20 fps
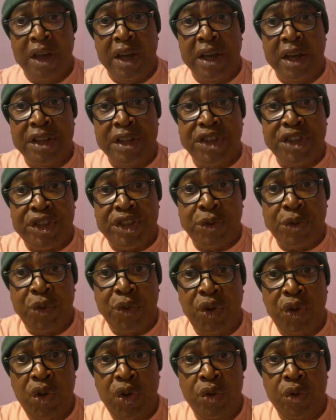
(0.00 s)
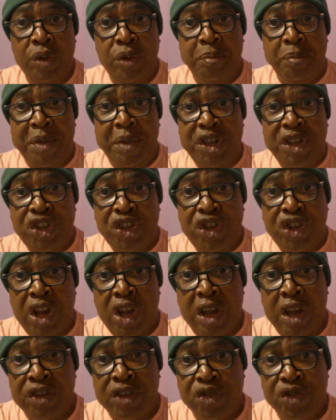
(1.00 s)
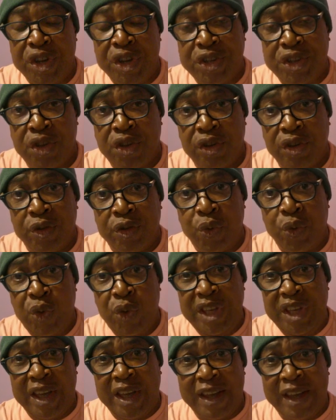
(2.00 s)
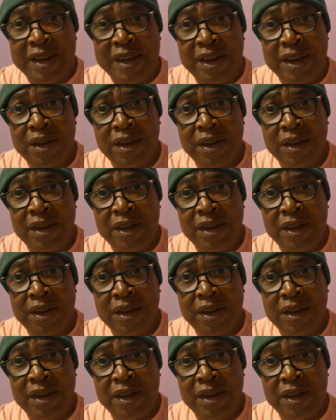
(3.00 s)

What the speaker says: Is it someone who binge drinks on the weekend?